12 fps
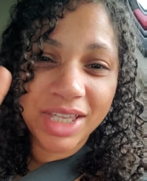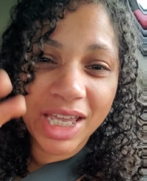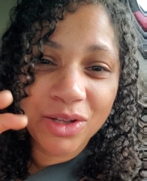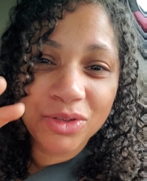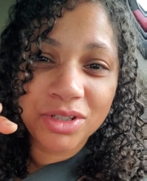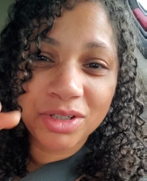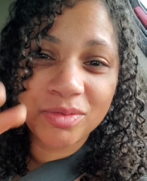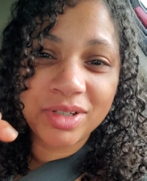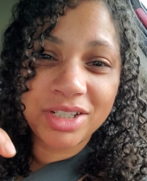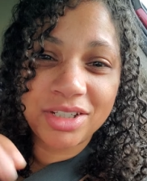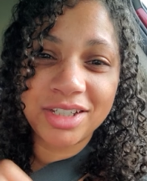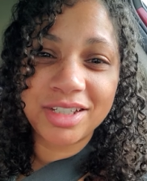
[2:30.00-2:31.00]
elder
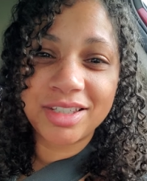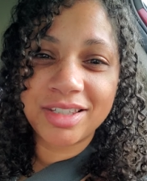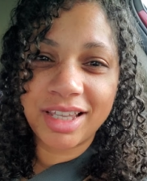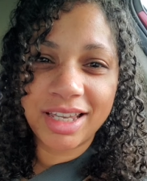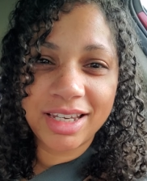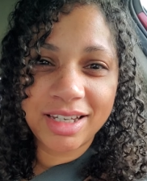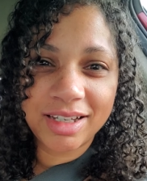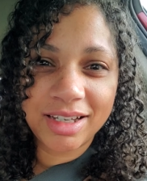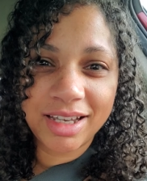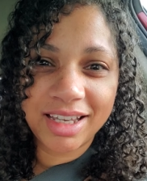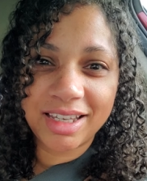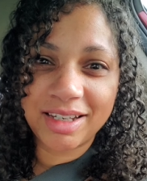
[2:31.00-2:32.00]
witches, like,
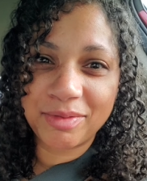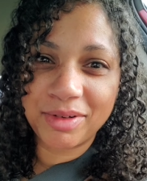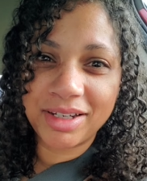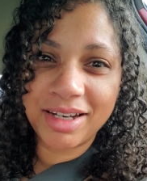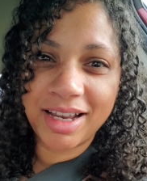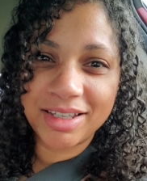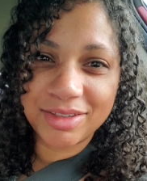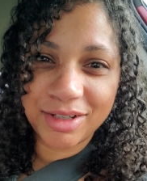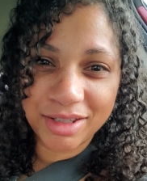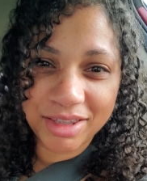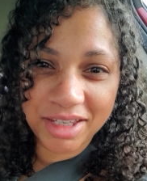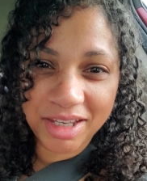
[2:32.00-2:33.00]
God, when did I
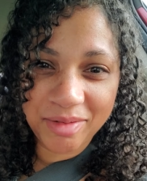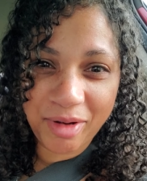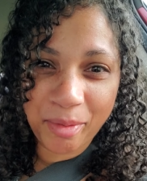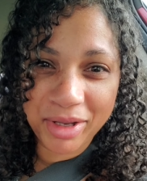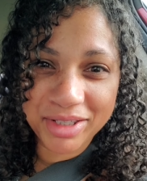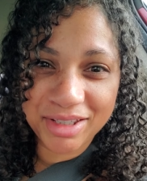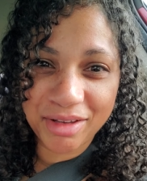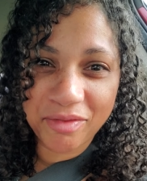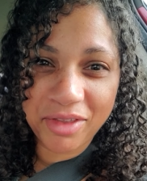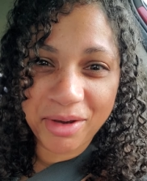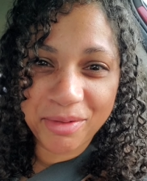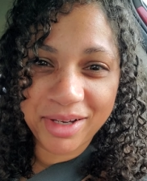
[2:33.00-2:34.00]
start thinking about myself
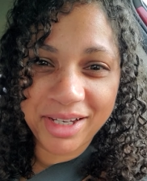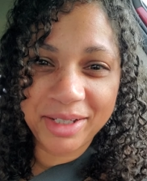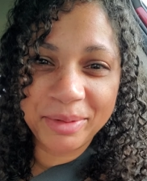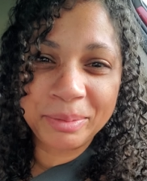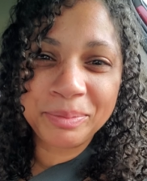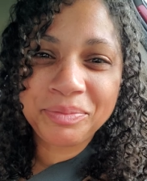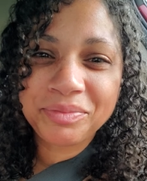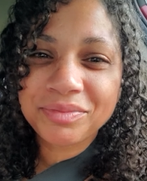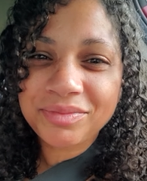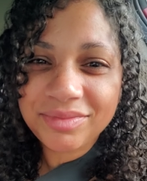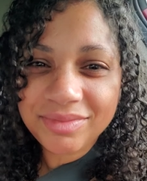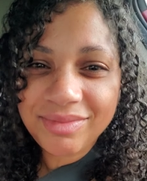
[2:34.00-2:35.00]
that way?
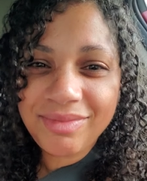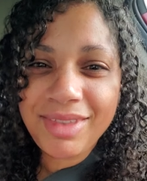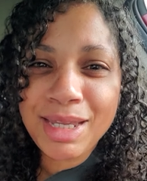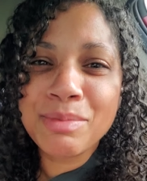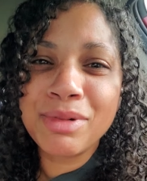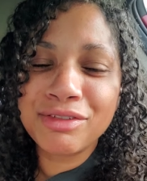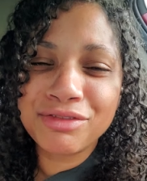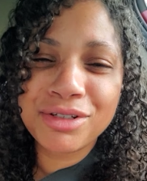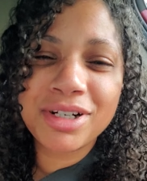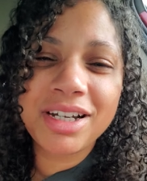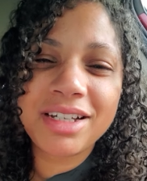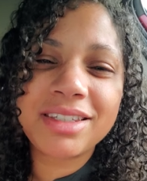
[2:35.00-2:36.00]
But
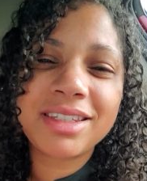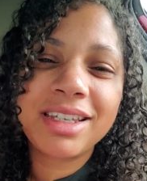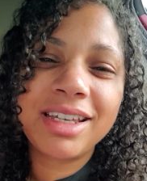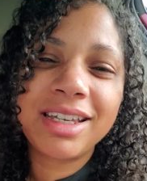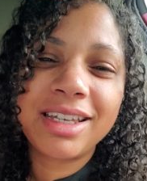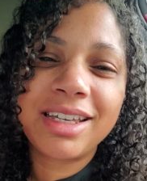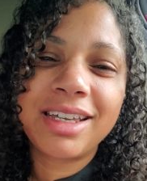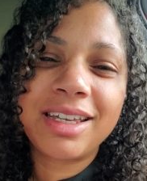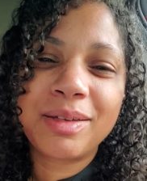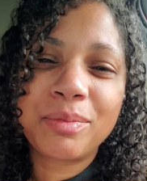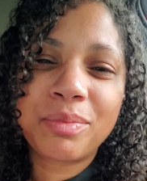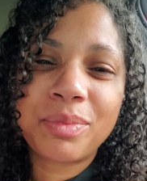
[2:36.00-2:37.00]
for us
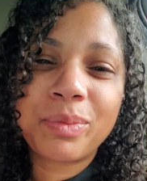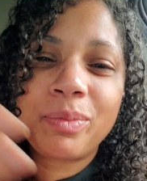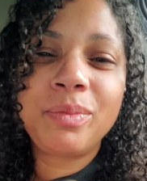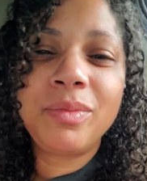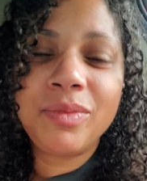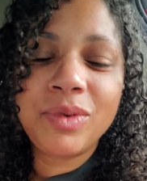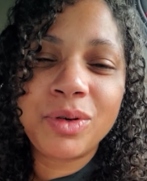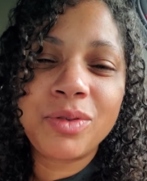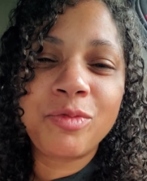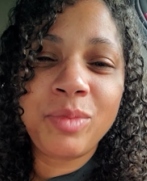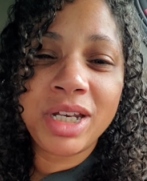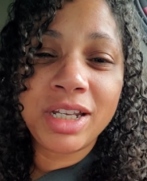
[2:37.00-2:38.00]

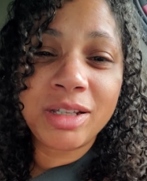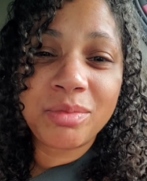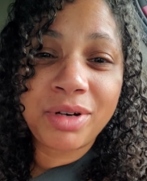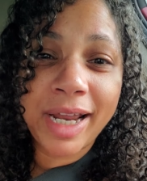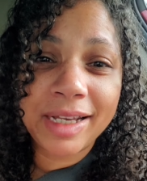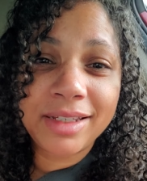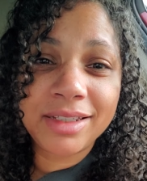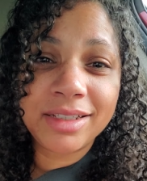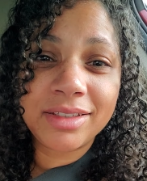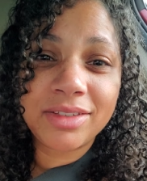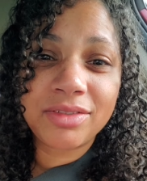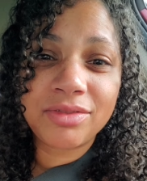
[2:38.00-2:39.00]
who've been in the
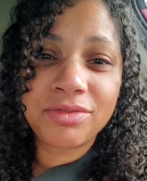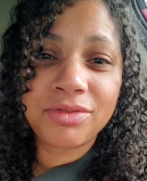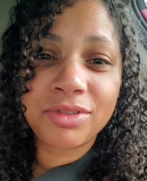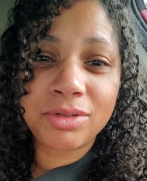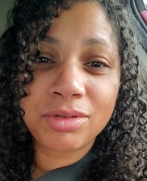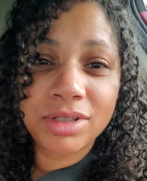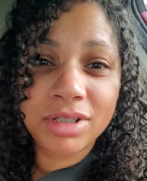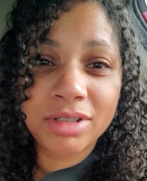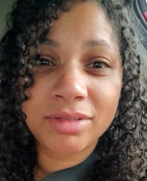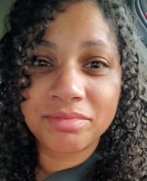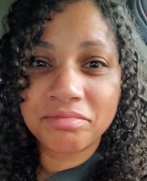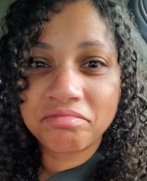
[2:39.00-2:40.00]
practice
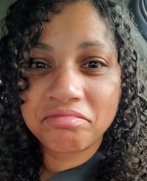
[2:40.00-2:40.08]
for